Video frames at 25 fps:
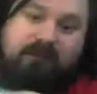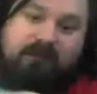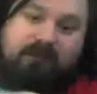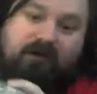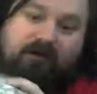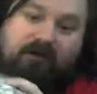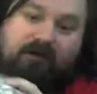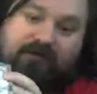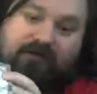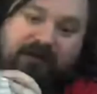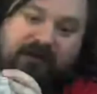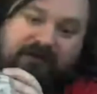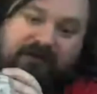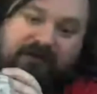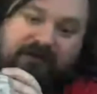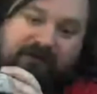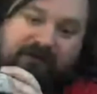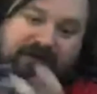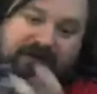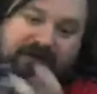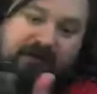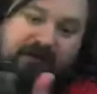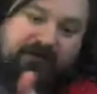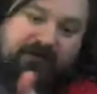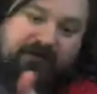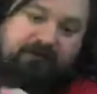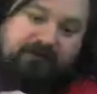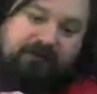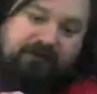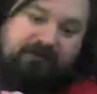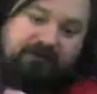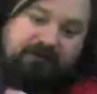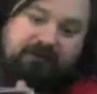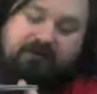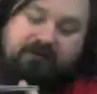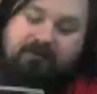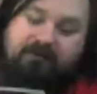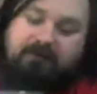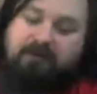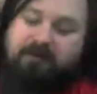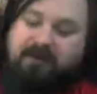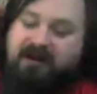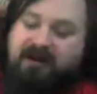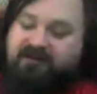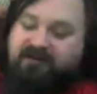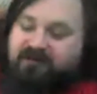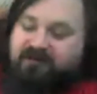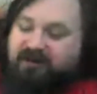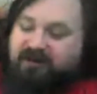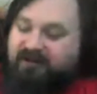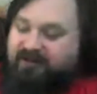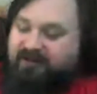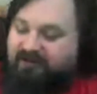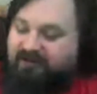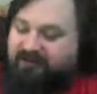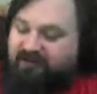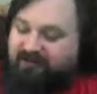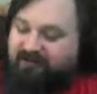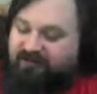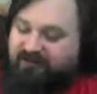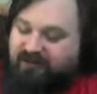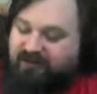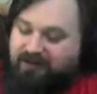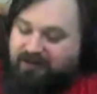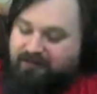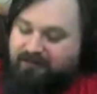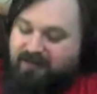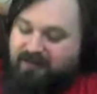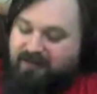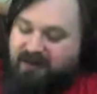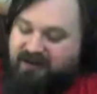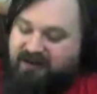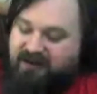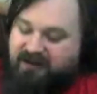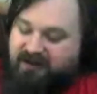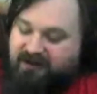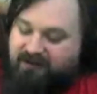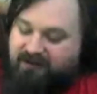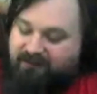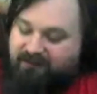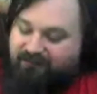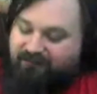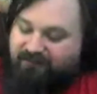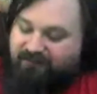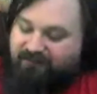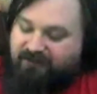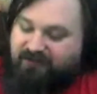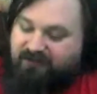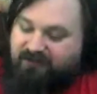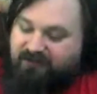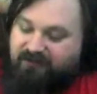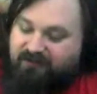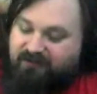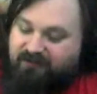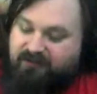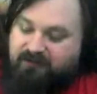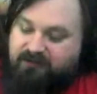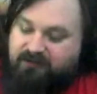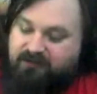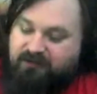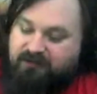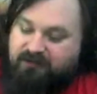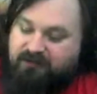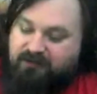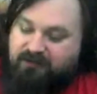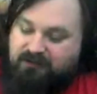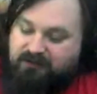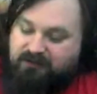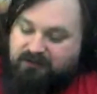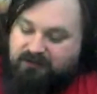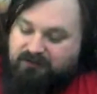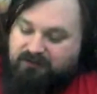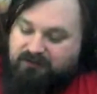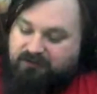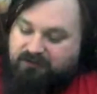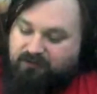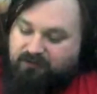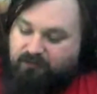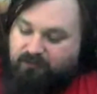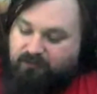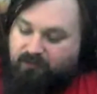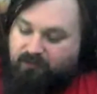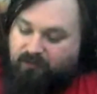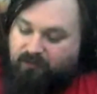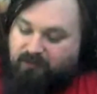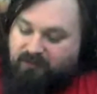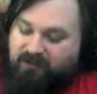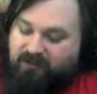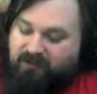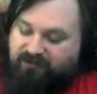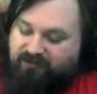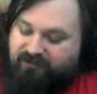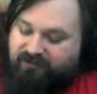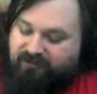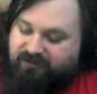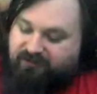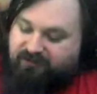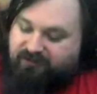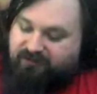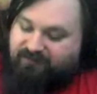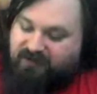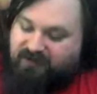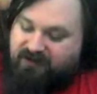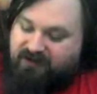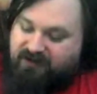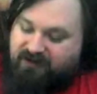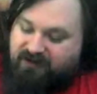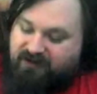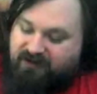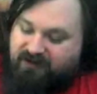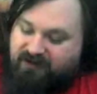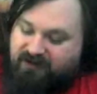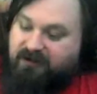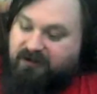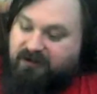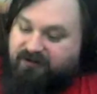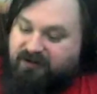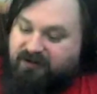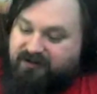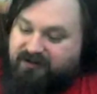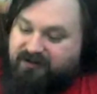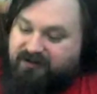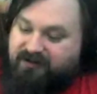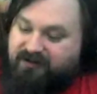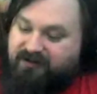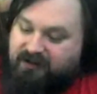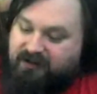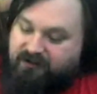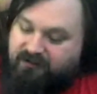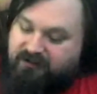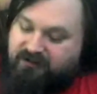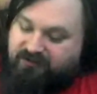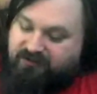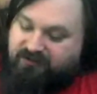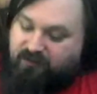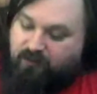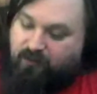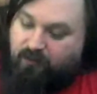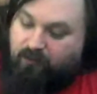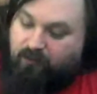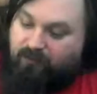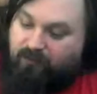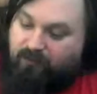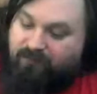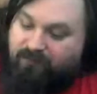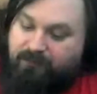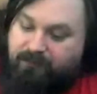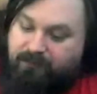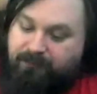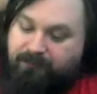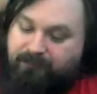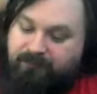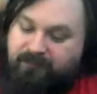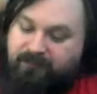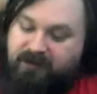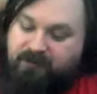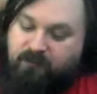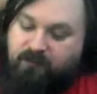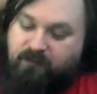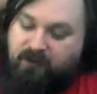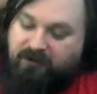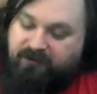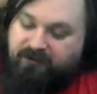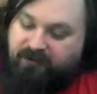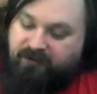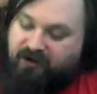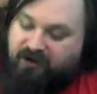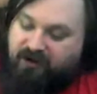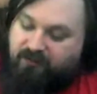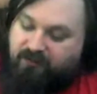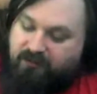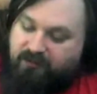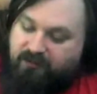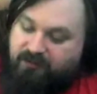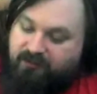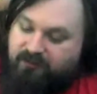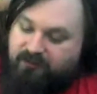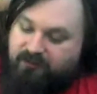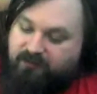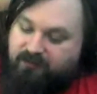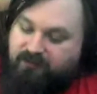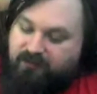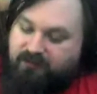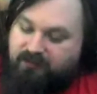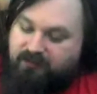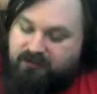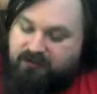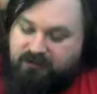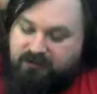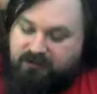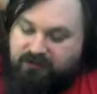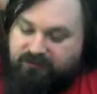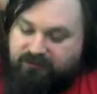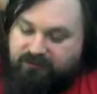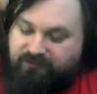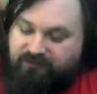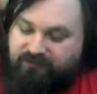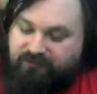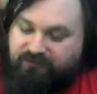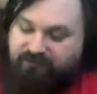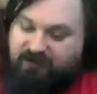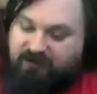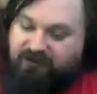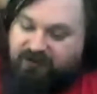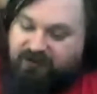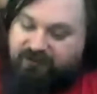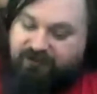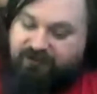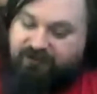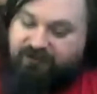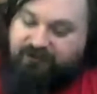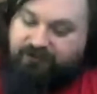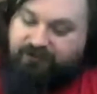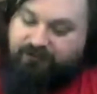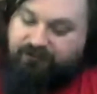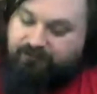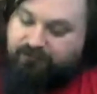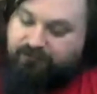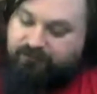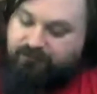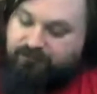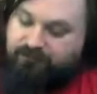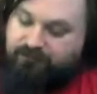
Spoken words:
a lot thicker than the other one, so I'm imagining this is them making up for all the ones. In fact, no, I correct that. It's all of them in one go. So rather than,